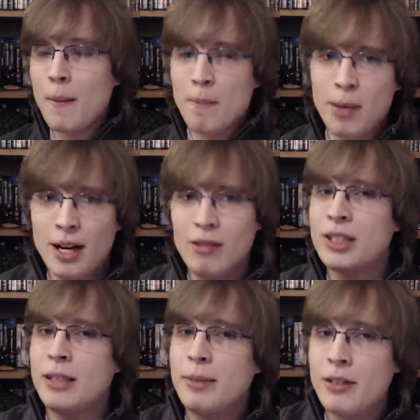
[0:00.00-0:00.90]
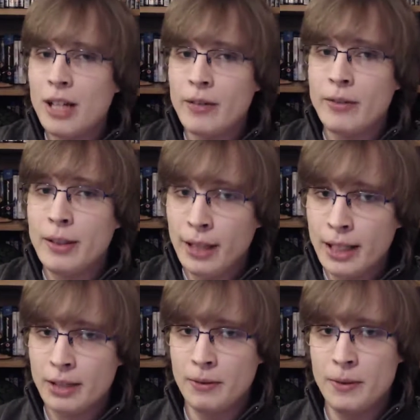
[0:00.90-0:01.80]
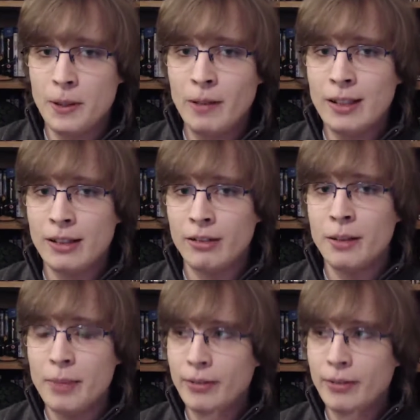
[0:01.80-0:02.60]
But we've also been a driver. If you leave a like, do leave a like quite a bit.